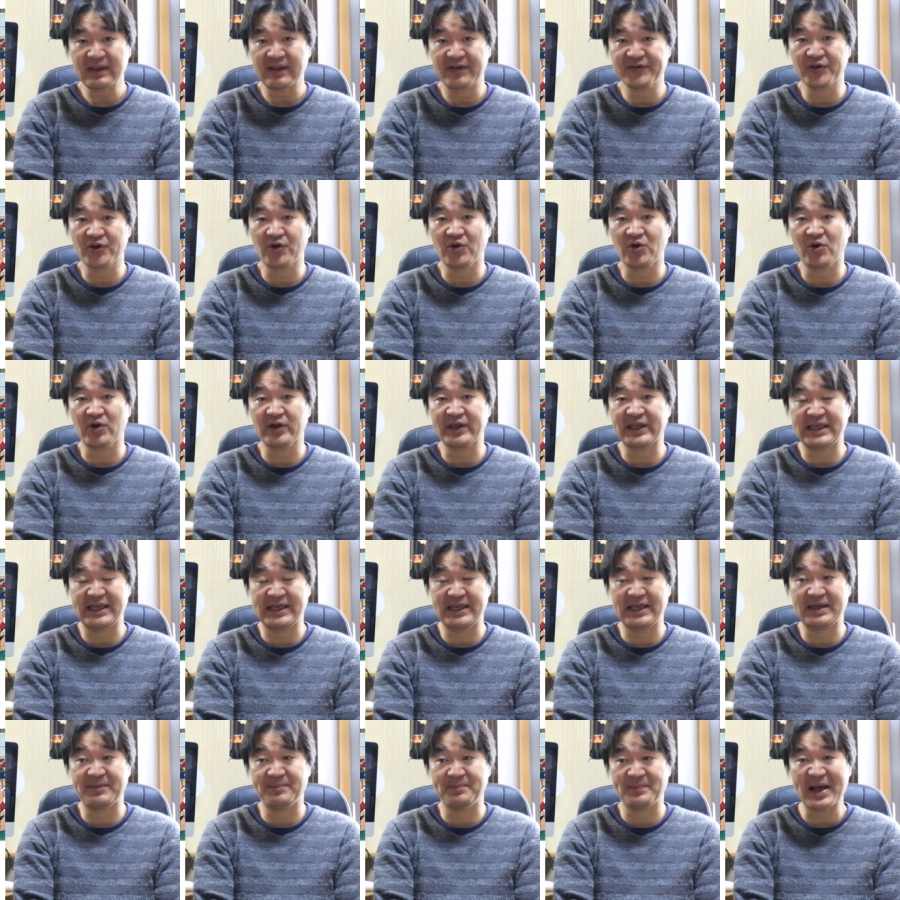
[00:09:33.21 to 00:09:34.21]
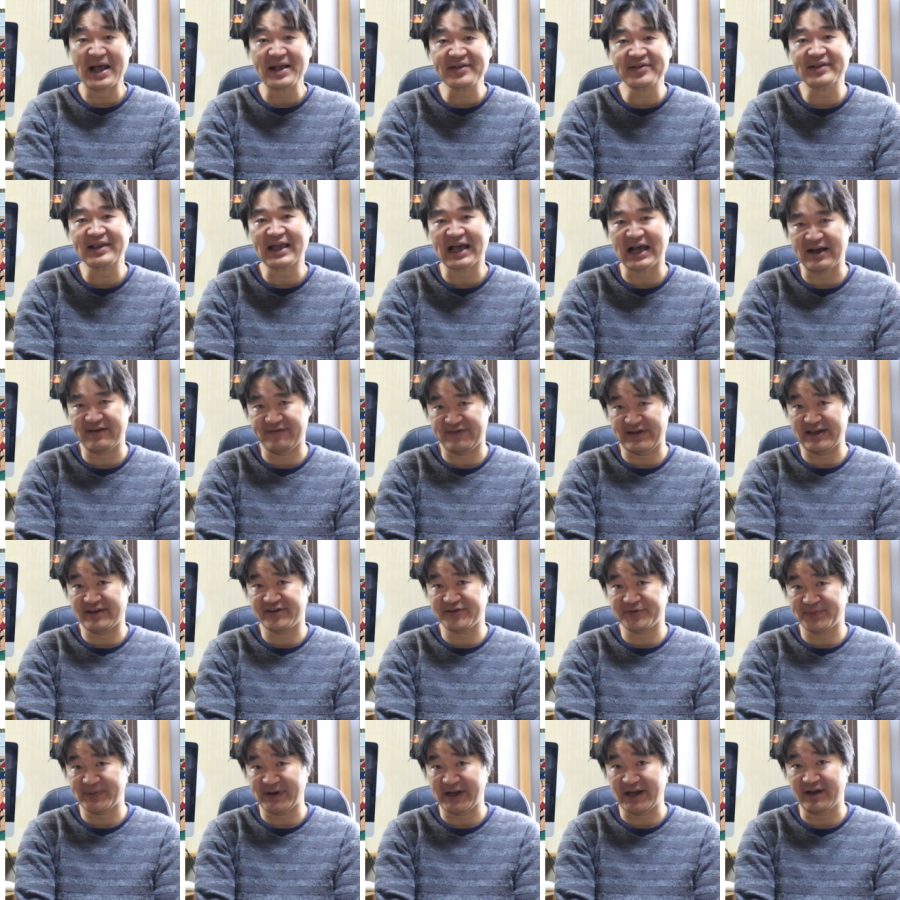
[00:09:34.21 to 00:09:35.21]
So he must have
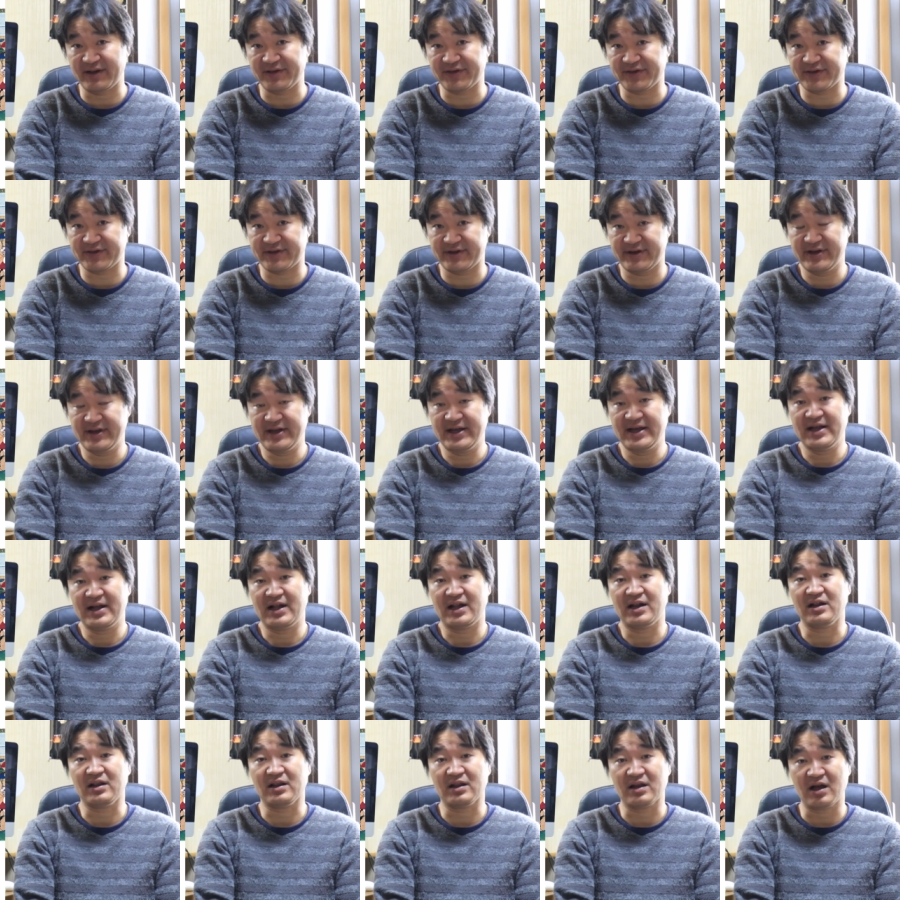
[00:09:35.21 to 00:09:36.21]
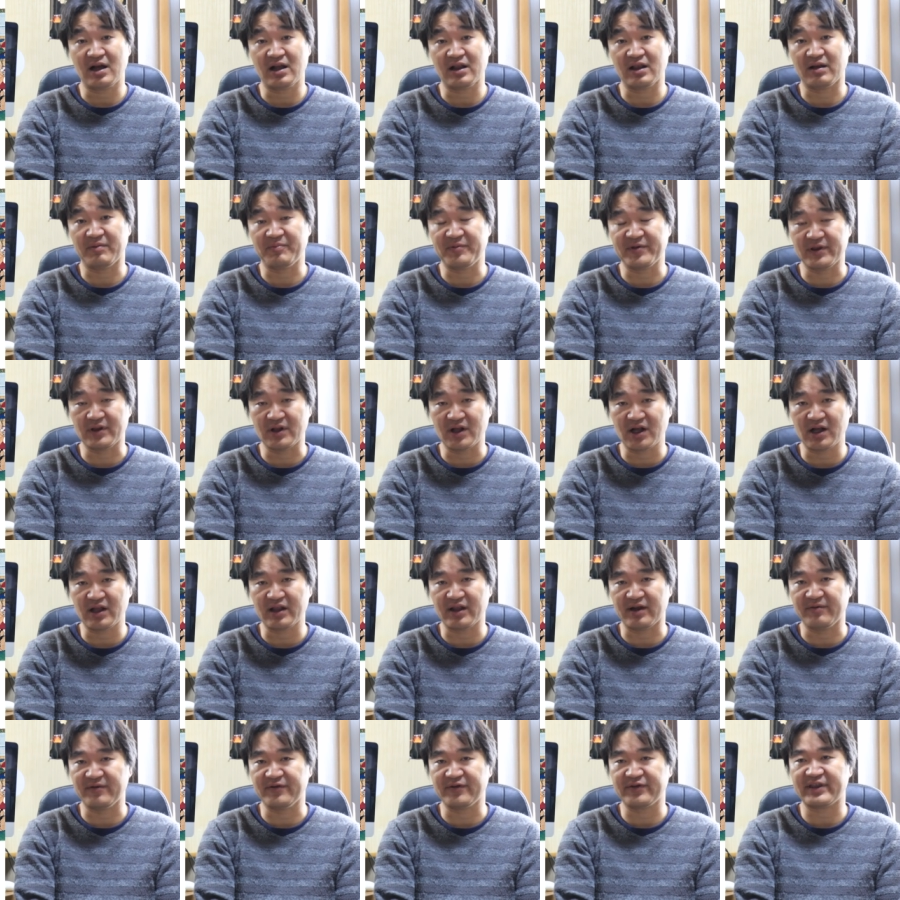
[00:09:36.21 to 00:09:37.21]
experienced a lot of
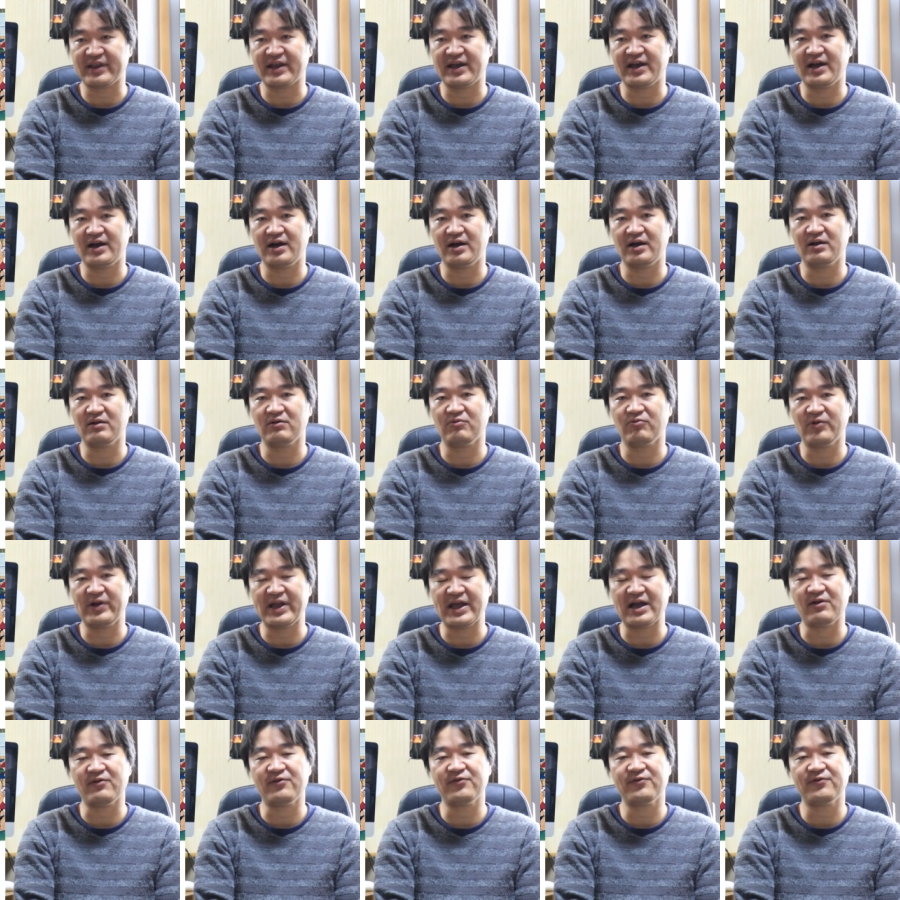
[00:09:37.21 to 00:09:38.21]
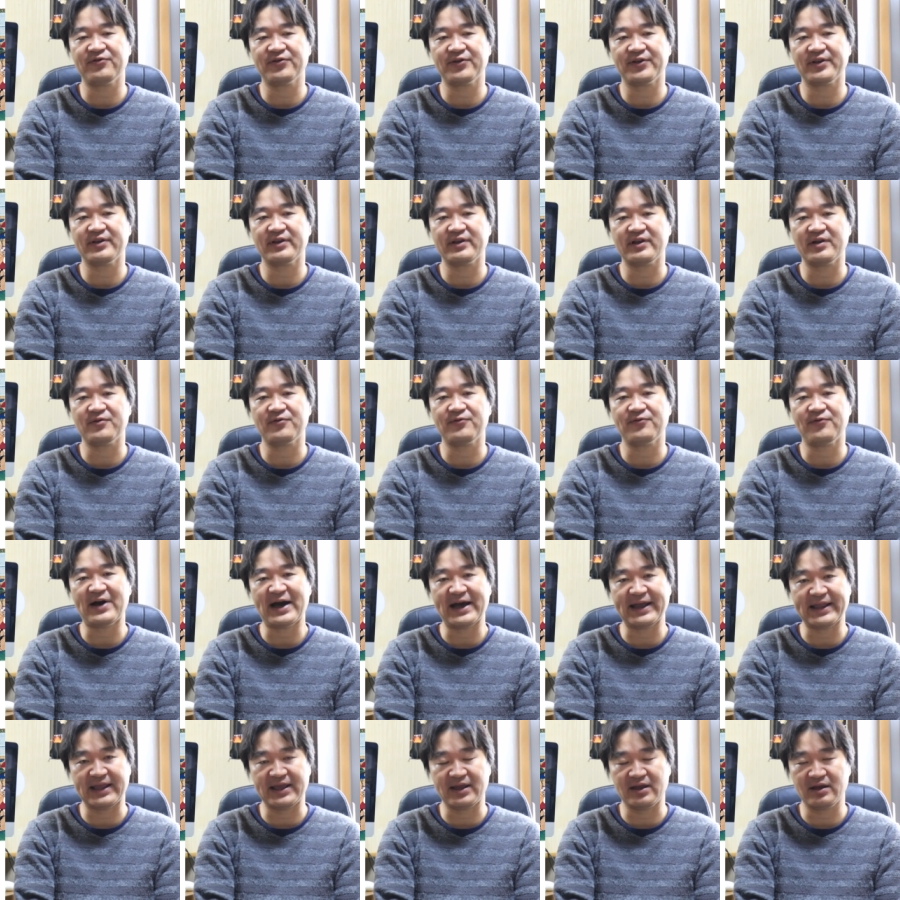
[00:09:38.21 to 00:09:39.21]
lot of uh, real the
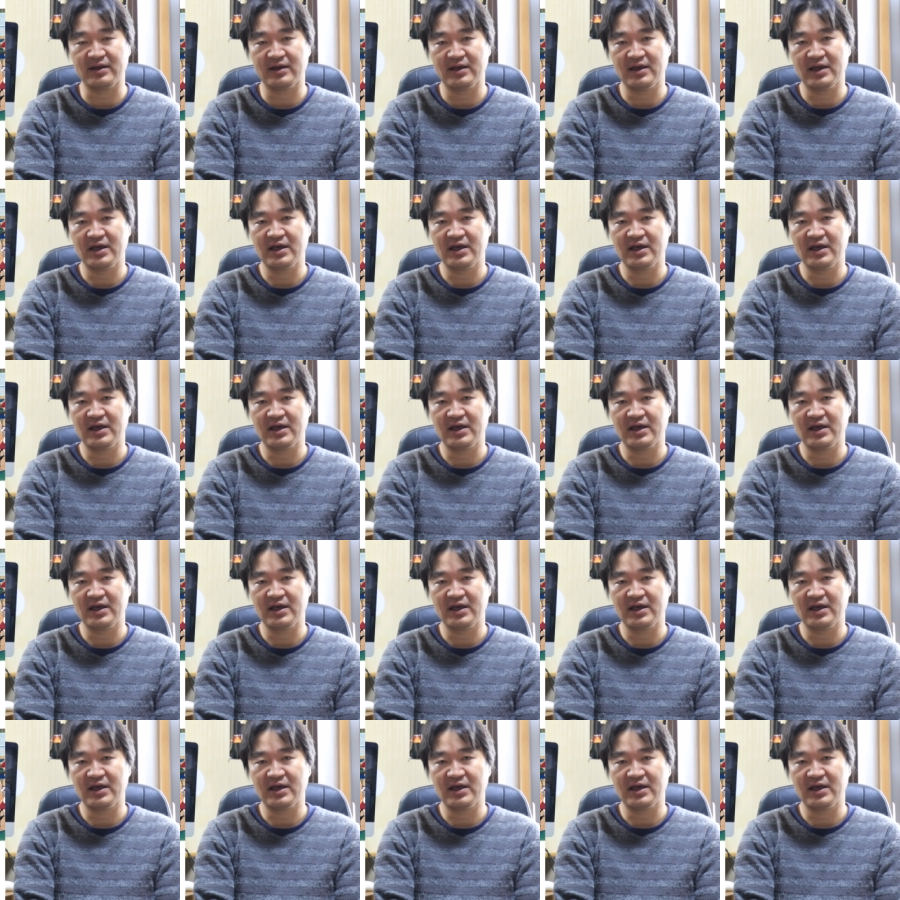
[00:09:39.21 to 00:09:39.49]
fighting.